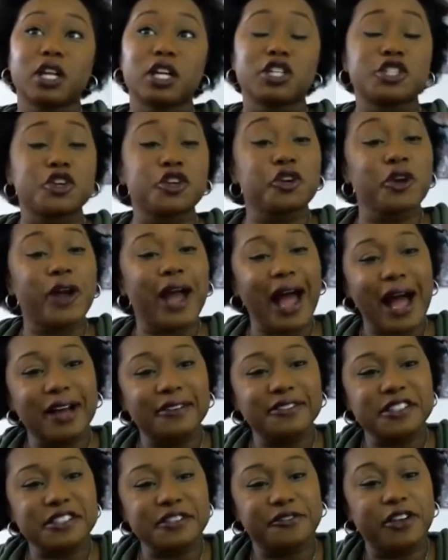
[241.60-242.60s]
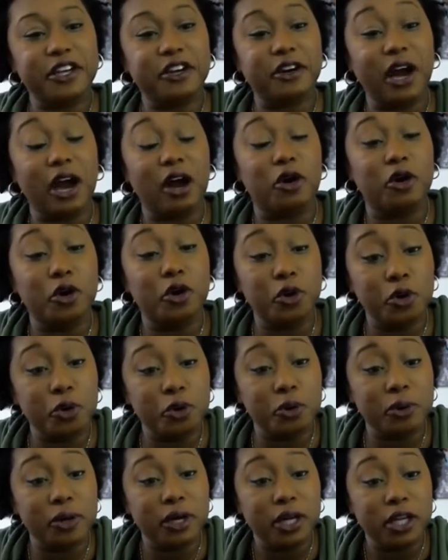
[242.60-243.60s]
So you have to figure out
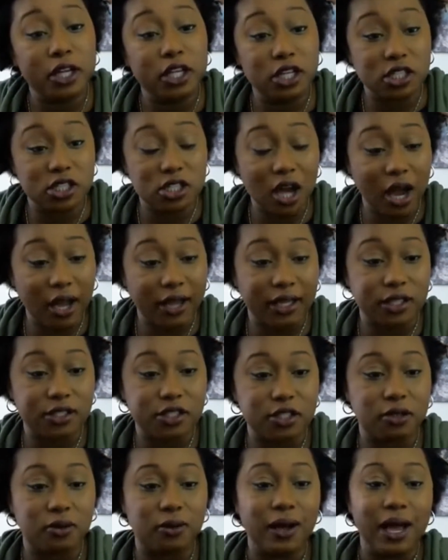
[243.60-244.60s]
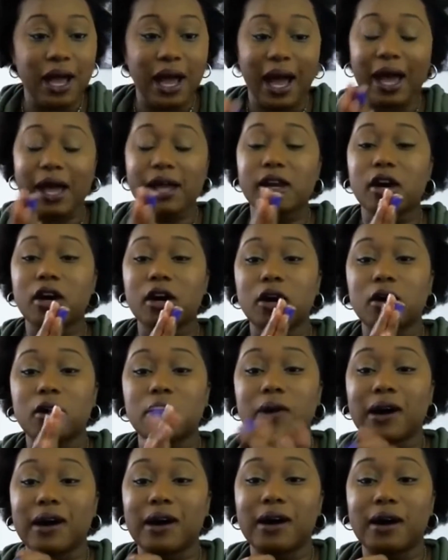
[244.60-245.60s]
who you're talking to. I
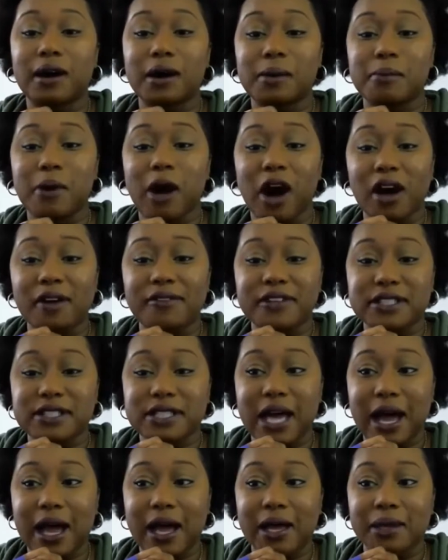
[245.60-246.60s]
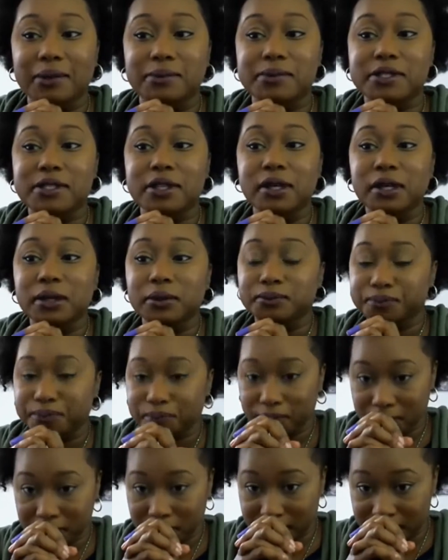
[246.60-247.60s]
know oftentimes
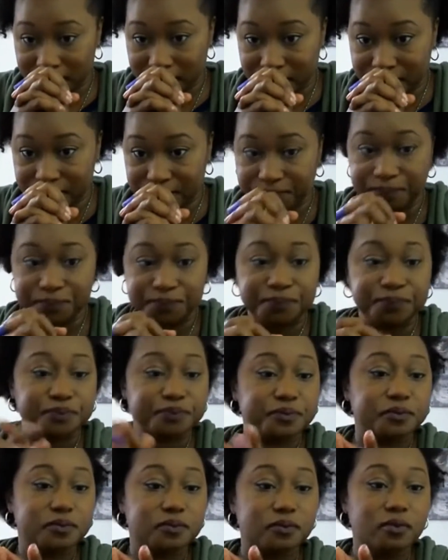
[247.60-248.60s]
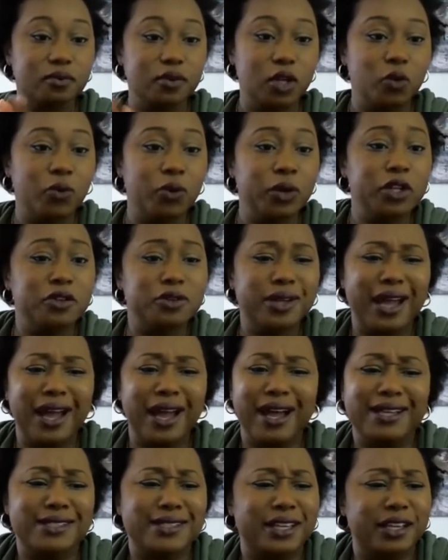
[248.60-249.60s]
when you
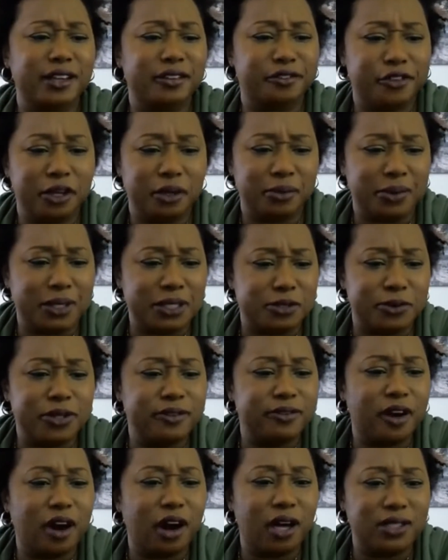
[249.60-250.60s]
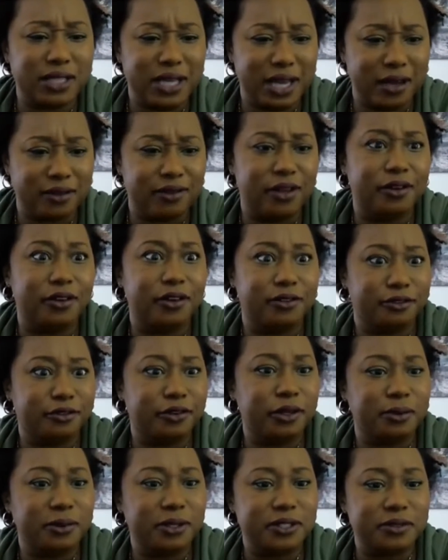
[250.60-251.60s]
guys get freebies, we've all downloaded
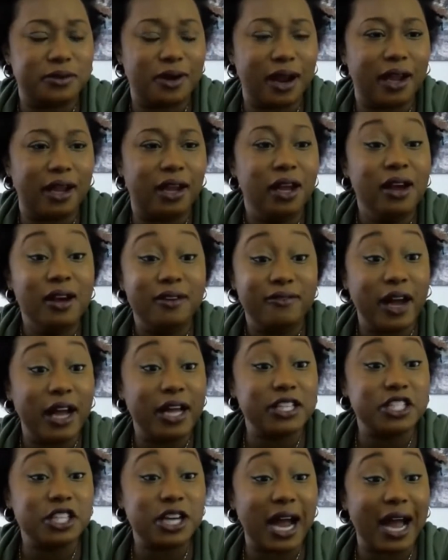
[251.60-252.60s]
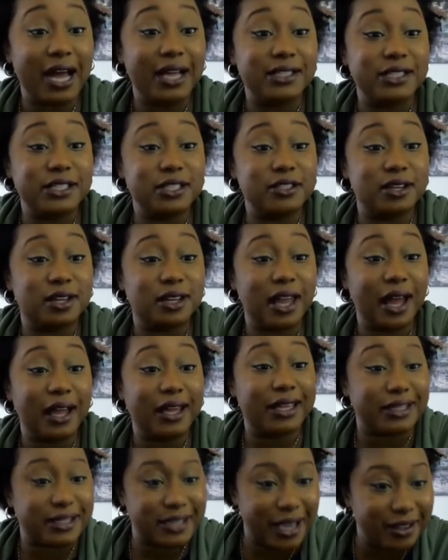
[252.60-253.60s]
freebies, right? Find your ideal
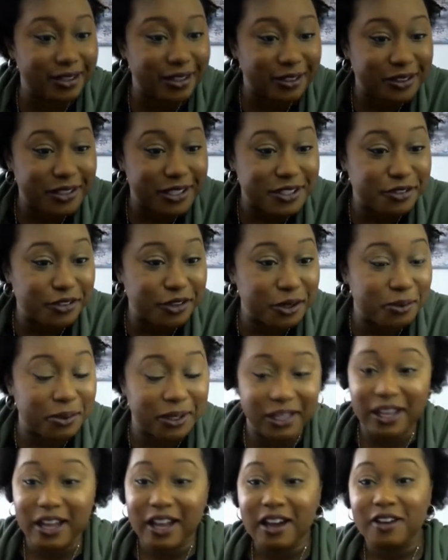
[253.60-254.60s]
client, download this freebie.